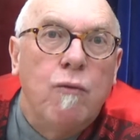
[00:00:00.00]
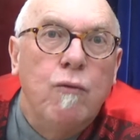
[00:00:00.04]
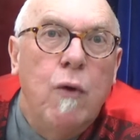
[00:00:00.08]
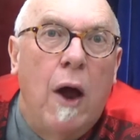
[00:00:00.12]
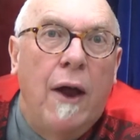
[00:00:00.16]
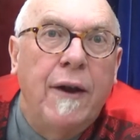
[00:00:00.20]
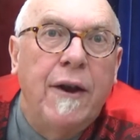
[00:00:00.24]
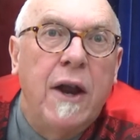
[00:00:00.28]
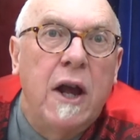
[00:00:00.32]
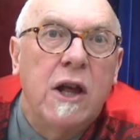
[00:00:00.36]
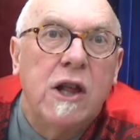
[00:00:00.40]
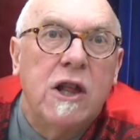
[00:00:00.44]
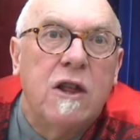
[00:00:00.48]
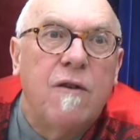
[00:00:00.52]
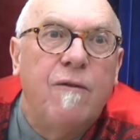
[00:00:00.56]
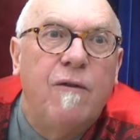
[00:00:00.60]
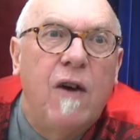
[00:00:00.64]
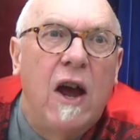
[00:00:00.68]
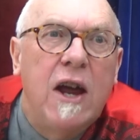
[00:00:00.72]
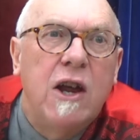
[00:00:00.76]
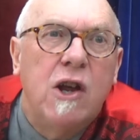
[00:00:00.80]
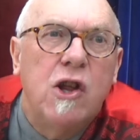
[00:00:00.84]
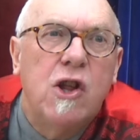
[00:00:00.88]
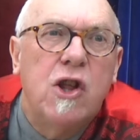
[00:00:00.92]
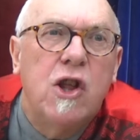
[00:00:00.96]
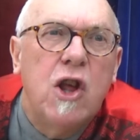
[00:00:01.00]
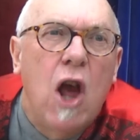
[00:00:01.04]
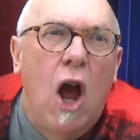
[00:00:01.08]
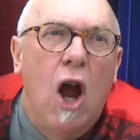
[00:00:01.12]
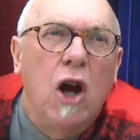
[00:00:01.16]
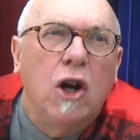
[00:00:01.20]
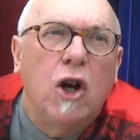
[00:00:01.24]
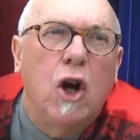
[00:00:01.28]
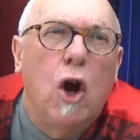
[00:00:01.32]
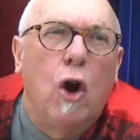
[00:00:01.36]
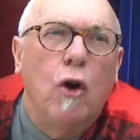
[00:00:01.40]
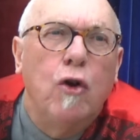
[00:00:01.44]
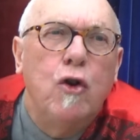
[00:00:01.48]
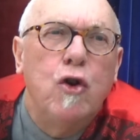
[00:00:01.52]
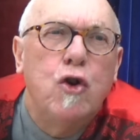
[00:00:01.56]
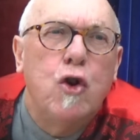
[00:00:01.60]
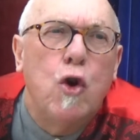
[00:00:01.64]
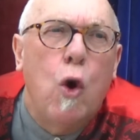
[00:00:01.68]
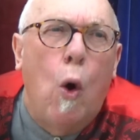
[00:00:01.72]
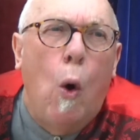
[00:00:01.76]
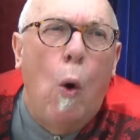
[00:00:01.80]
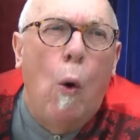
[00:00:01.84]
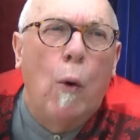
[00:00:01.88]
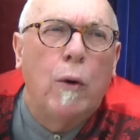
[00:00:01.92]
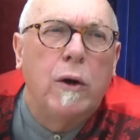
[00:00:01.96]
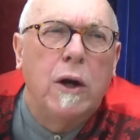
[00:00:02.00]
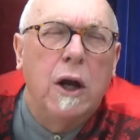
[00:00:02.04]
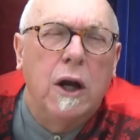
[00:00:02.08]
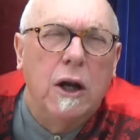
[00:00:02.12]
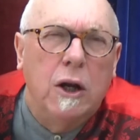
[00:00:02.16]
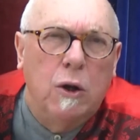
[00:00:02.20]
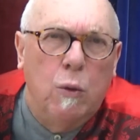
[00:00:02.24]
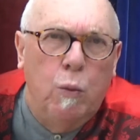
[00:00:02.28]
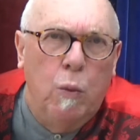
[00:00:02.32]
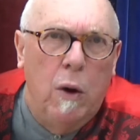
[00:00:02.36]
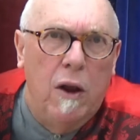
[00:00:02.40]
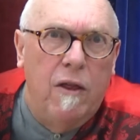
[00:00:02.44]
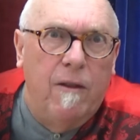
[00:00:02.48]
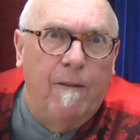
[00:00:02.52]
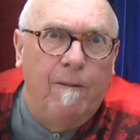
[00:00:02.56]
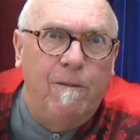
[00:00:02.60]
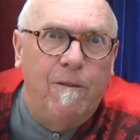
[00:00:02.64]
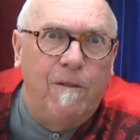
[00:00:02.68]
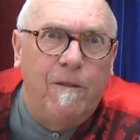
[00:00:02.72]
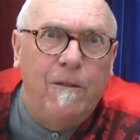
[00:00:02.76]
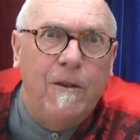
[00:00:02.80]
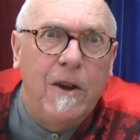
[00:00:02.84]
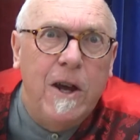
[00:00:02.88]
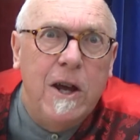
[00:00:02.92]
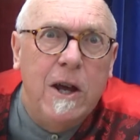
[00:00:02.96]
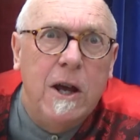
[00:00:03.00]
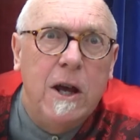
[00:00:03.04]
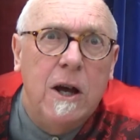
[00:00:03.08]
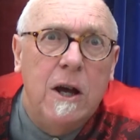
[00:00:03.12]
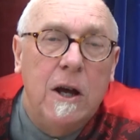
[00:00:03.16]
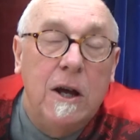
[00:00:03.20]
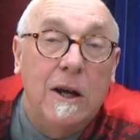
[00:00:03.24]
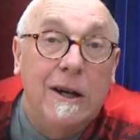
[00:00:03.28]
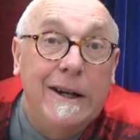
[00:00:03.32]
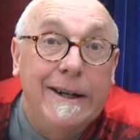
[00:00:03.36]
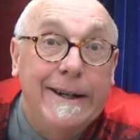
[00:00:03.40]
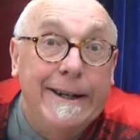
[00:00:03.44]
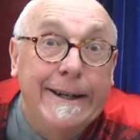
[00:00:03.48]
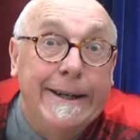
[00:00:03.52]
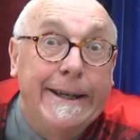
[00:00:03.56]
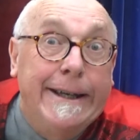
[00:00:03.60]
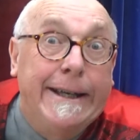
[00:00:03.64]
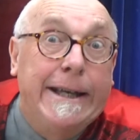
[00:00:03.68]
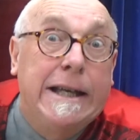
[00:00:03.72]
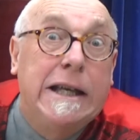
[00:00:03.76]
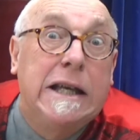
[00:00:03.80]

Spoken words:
runner's face contorted with fear and